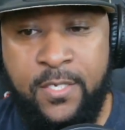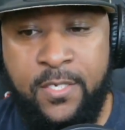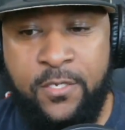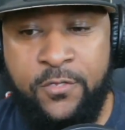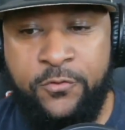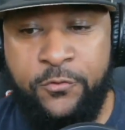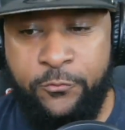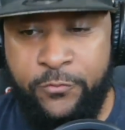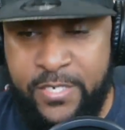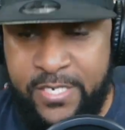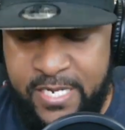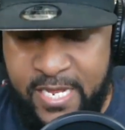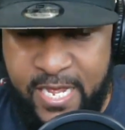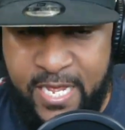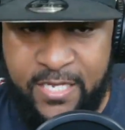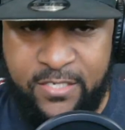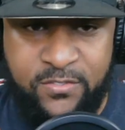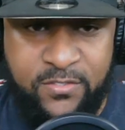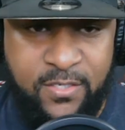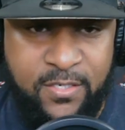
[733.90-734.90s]
Three
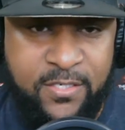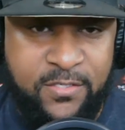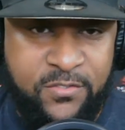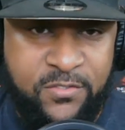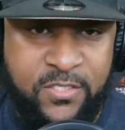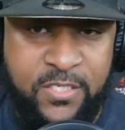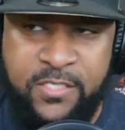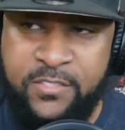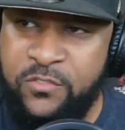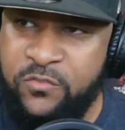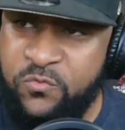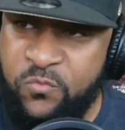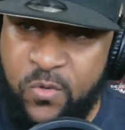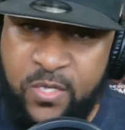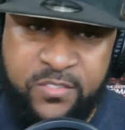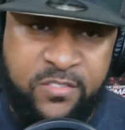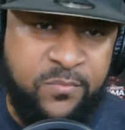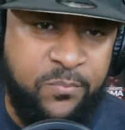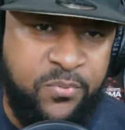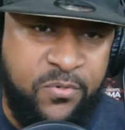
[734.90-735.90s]
excellent seasons.
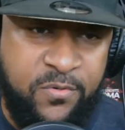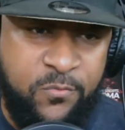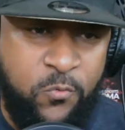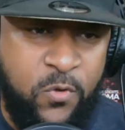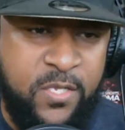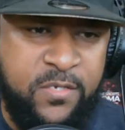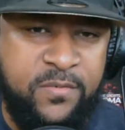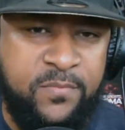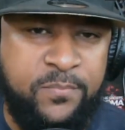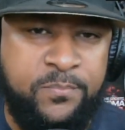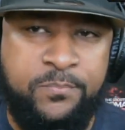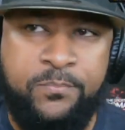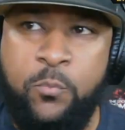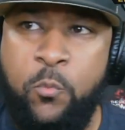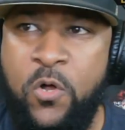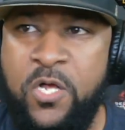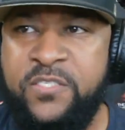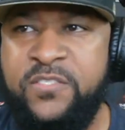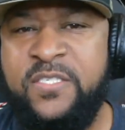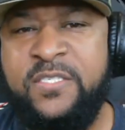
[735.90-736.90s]
wasn't wasn't
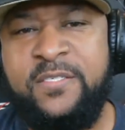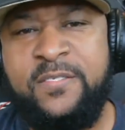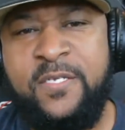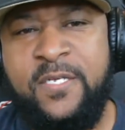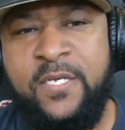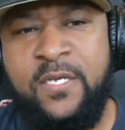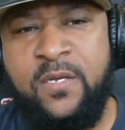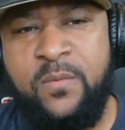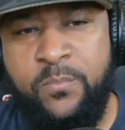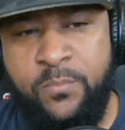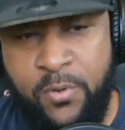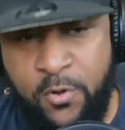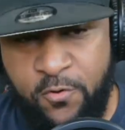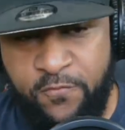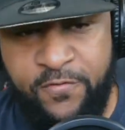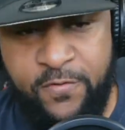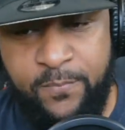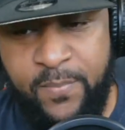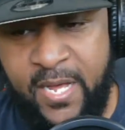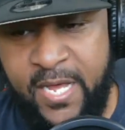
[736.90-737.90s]
wasn't
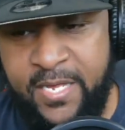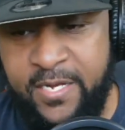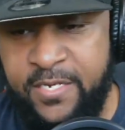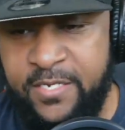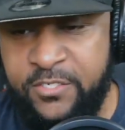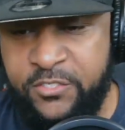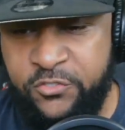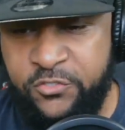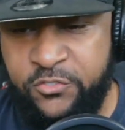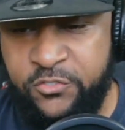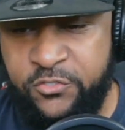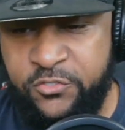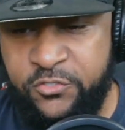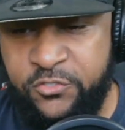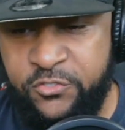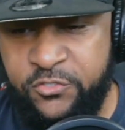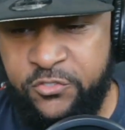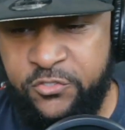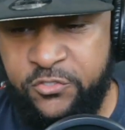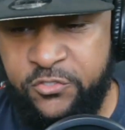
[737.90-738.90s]
perfect by any stretch,
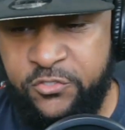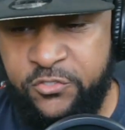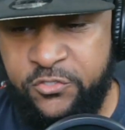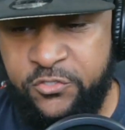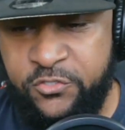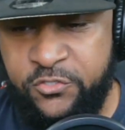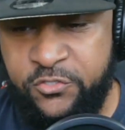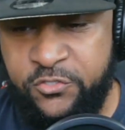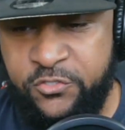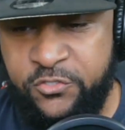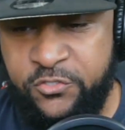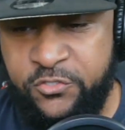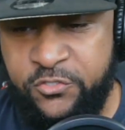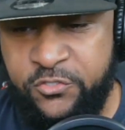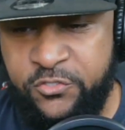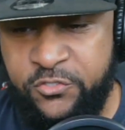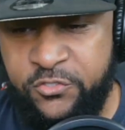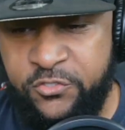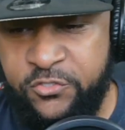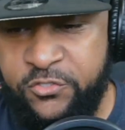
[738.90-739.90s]
but the man was
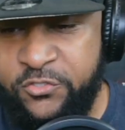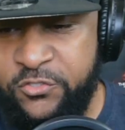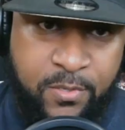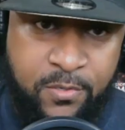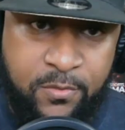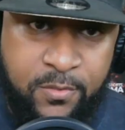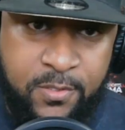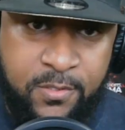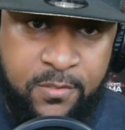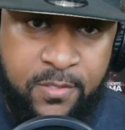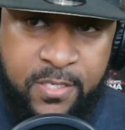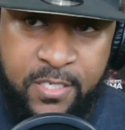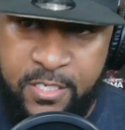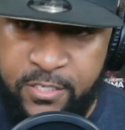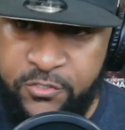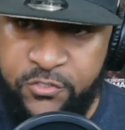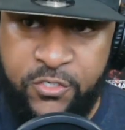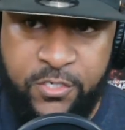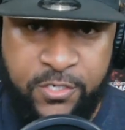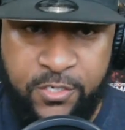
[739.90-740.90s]
a pro bowler.
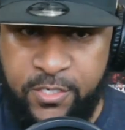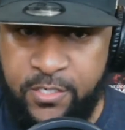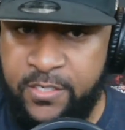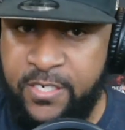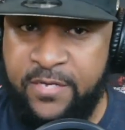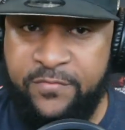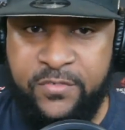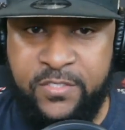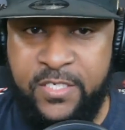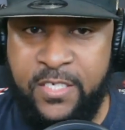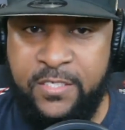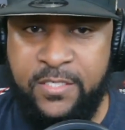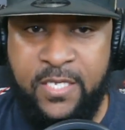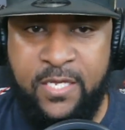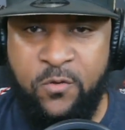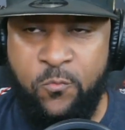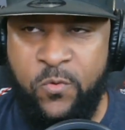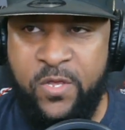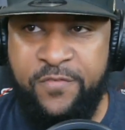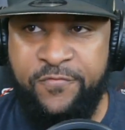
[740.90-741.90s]
Each year you could never take that
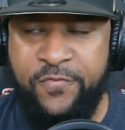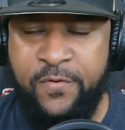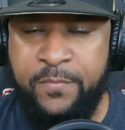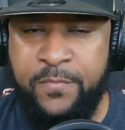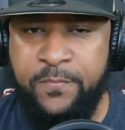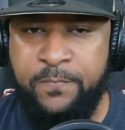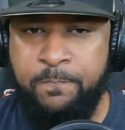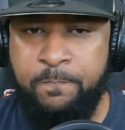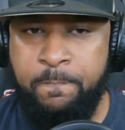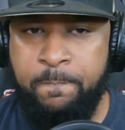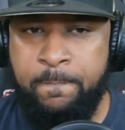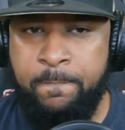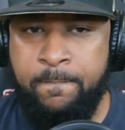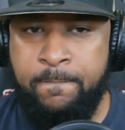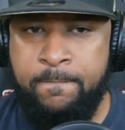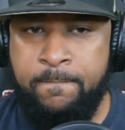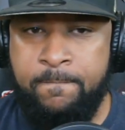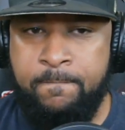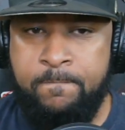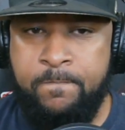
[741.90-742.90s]
away from him.
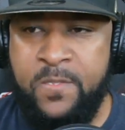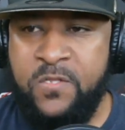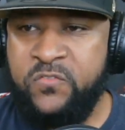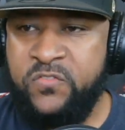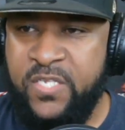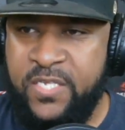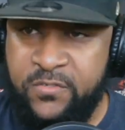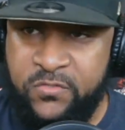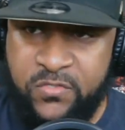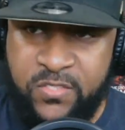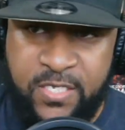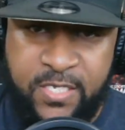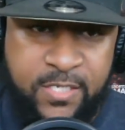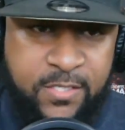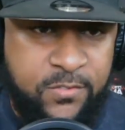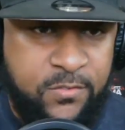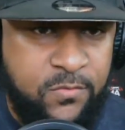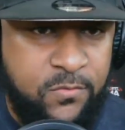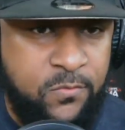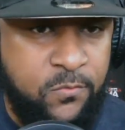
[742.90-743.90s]
Saint
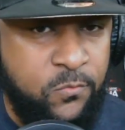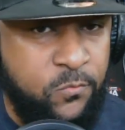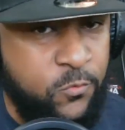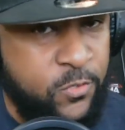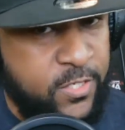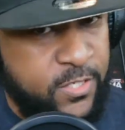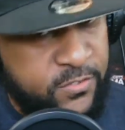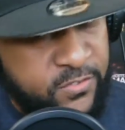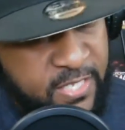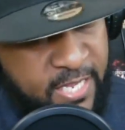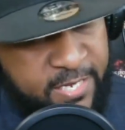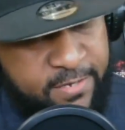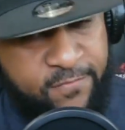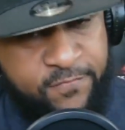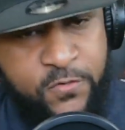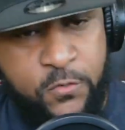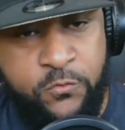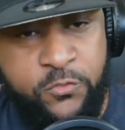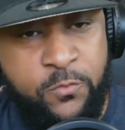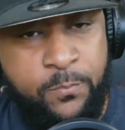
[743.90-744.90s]
says he's not in the
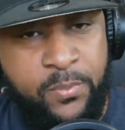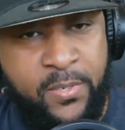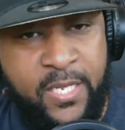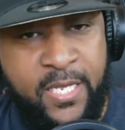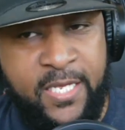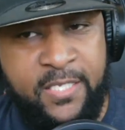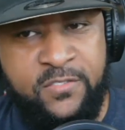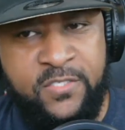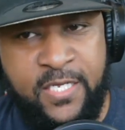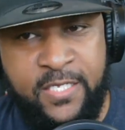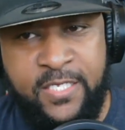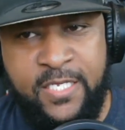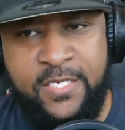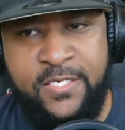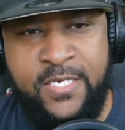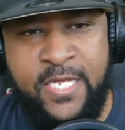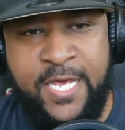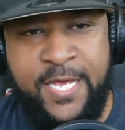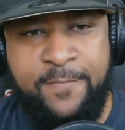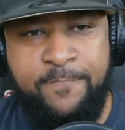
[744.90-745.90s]
future plans. I get
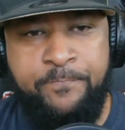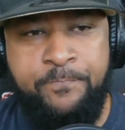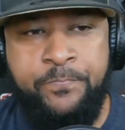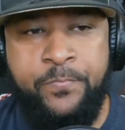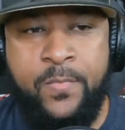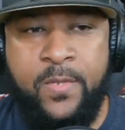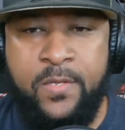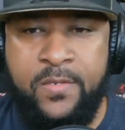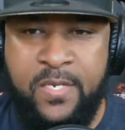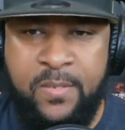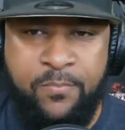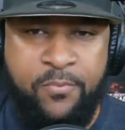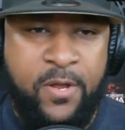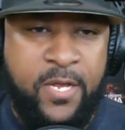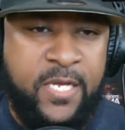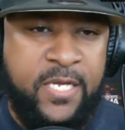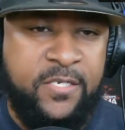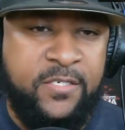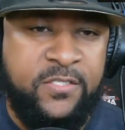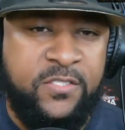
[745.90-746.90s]
that. They
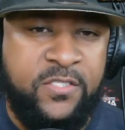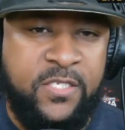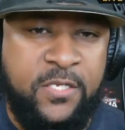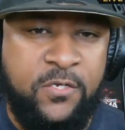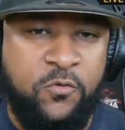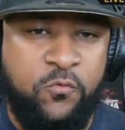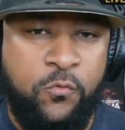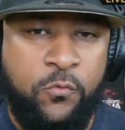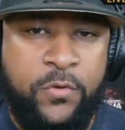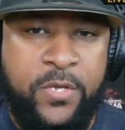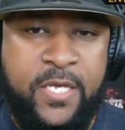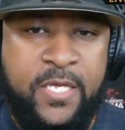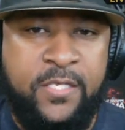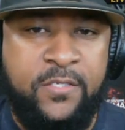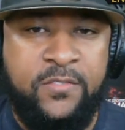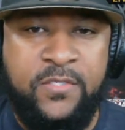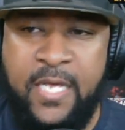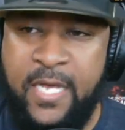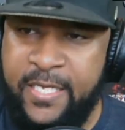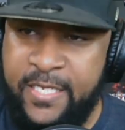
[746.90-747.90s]
bring in the center
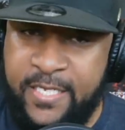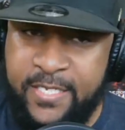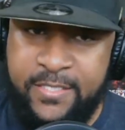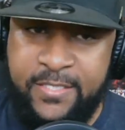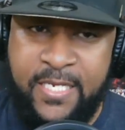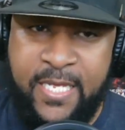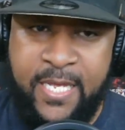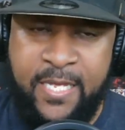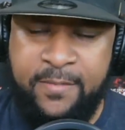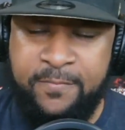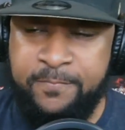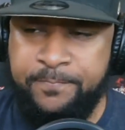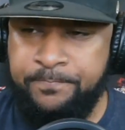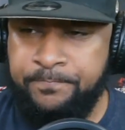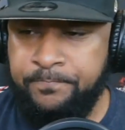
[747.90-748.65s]
Ruiz. I get that.